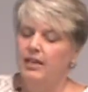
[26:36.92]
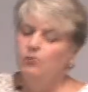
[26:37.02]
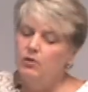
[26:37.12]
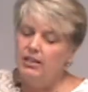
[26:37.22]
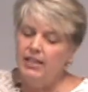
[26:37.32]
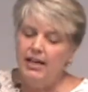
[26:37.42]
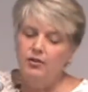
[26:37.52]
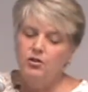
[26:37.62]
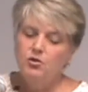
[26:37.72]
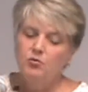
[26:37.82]
It will
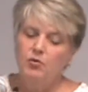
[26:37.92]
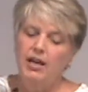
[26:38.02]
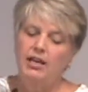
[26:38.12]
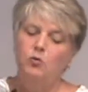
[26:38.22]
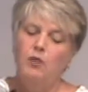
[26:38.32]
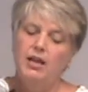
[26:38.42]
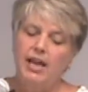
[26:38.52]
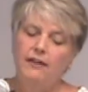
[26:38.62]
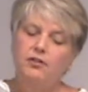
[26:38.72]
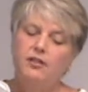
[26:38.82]
allow you to write
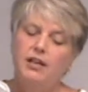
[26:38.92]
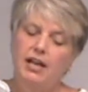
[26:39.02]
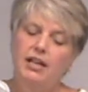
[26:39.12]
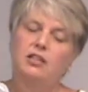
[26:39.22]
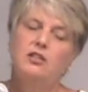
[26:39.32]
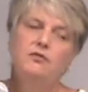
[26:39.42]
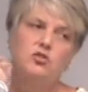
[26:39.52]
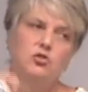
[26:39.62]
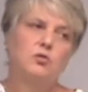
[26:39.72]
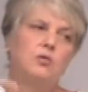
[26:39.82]
whatever kind
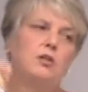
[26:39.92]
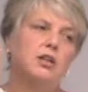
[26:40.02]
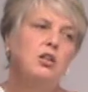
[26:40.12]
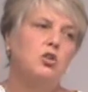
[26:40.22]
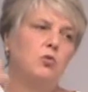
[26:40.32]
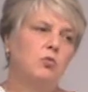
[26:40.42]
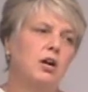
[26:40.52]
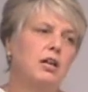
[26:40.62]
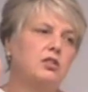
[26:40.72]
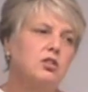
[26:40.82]
of story you
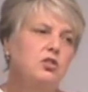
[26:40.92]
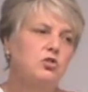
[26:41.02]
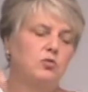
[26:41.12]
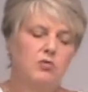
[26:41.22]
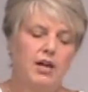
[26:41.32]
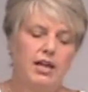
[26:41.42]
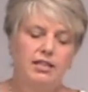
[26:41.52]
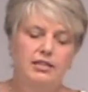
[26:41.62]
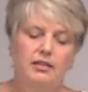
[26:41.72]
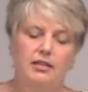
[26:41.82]
want to
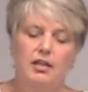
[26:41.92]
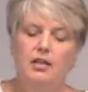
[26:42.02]
write.